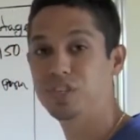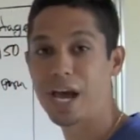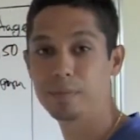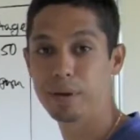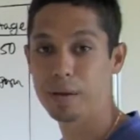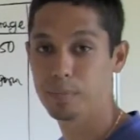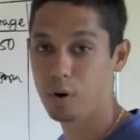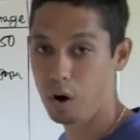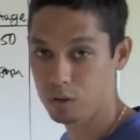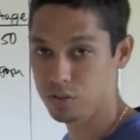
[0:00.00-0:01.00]

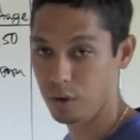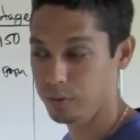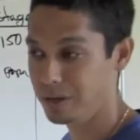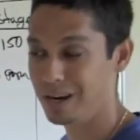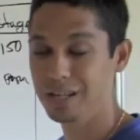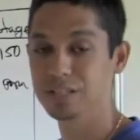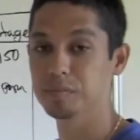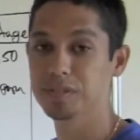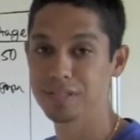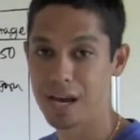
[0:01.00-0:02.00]
sandpaper also. You're going to need
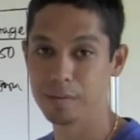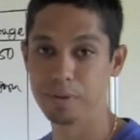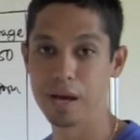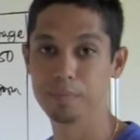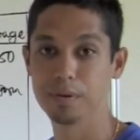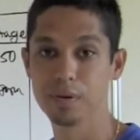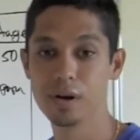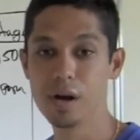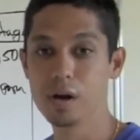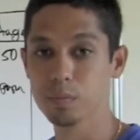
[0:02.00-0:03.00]
some sandpaper